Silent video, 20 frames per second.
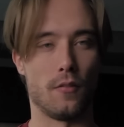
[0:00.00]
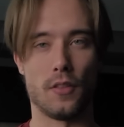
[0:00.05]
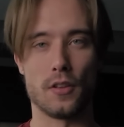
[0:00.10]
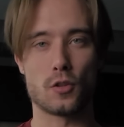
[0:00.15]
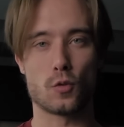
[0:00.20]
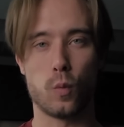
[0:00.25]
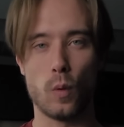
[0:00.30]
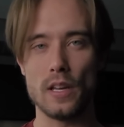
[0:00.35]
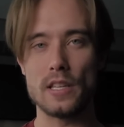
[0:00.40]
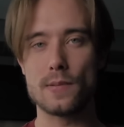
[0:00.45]
The
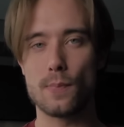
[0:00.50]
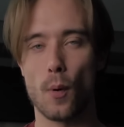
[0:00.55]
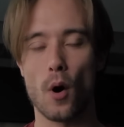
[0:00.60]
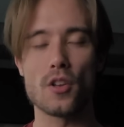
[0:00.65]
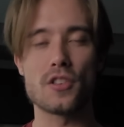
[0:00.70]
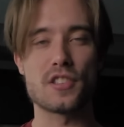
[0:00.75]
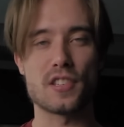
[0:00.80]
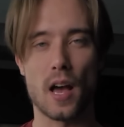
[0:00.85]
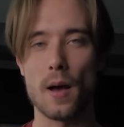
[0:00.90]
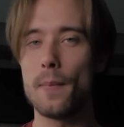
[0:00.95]
sweet
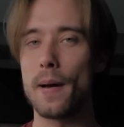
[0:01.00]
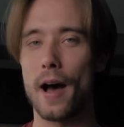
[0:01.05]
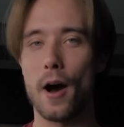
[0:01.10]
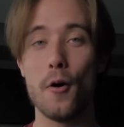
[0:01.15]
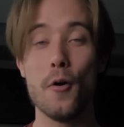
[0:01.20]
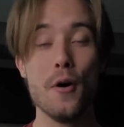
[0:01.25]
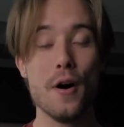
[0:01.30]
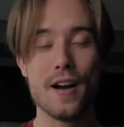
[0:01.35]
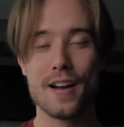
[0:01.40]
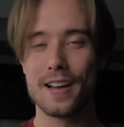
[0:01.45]
spot
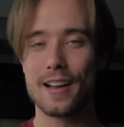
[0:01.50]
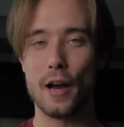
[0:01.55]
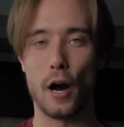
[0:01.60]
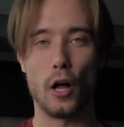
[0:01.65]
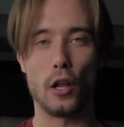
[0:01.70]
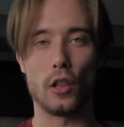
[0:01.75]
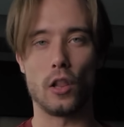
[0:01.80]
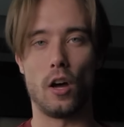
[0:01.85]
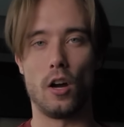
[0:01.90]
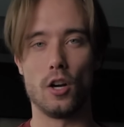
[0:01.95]
somehow
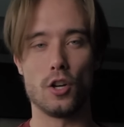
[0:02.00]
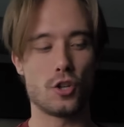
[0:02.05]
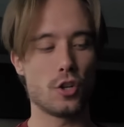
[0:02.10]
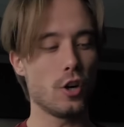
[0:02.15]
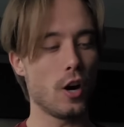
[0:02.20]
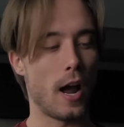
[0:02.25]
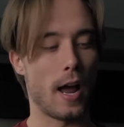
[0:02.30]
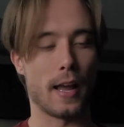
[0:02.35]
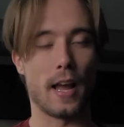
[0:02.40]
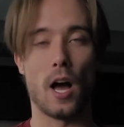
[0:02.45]
got
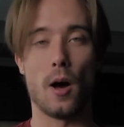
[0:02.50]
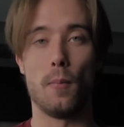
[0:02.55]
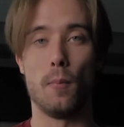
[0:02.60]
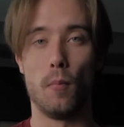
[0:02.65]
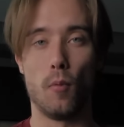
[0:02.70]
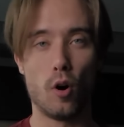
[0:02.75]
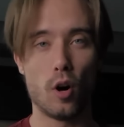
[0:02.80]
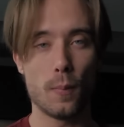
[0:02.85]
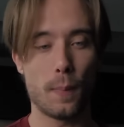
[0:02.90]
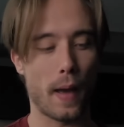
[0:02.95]
larger, I got
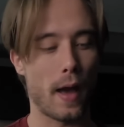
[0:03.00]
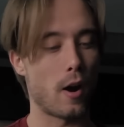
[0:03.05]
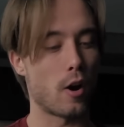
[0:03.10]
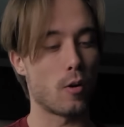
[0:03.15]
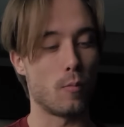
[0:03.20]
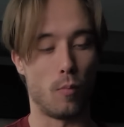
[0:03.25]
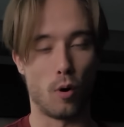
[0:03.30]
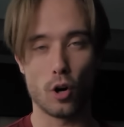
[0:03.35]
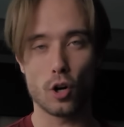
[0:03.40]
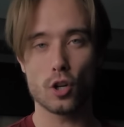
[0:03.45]
more power,
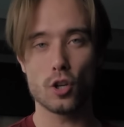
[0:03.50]
more